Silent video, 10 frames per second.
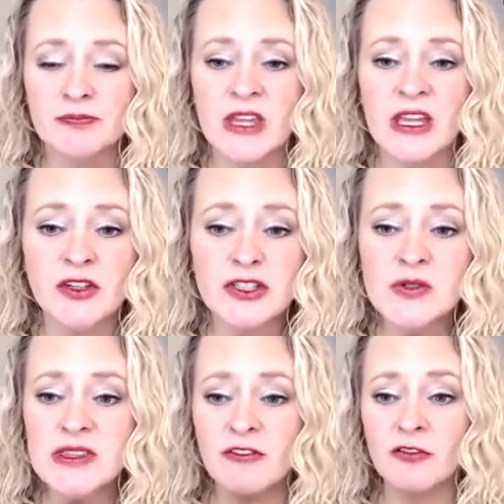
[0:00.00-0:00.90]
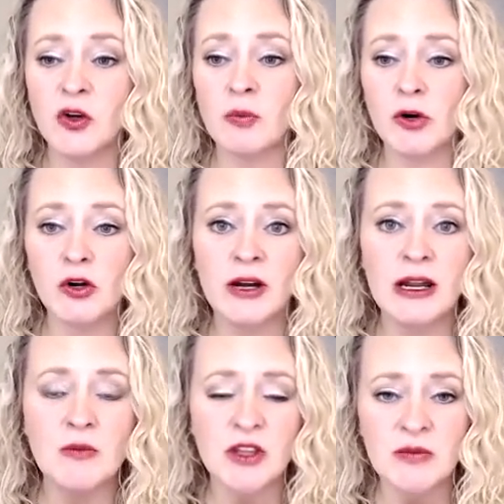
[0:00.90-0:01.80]
If you're doing the full
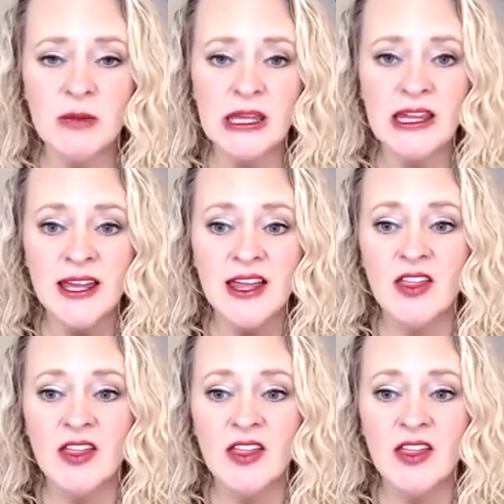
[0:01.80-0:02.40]
program with me,